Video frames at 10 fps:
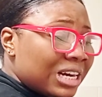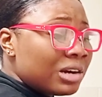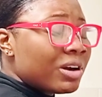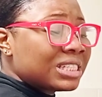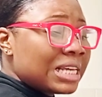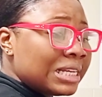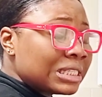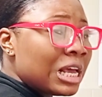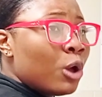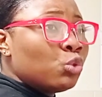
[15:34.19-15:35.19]
Clara
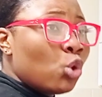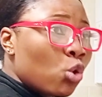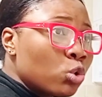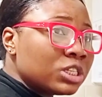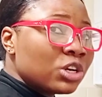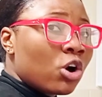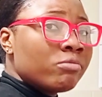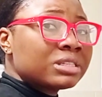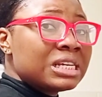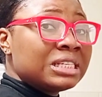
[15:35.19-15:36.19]
says, no good thing
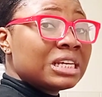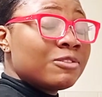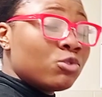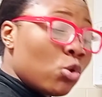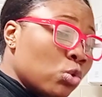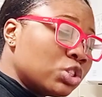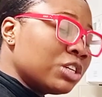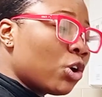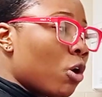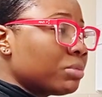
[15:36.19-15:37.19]
comes easy. No good
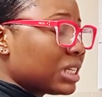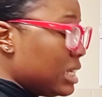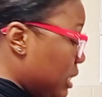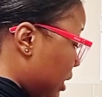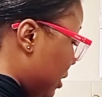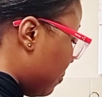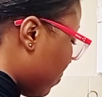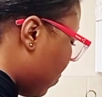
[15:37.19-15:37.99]
thing comes easy.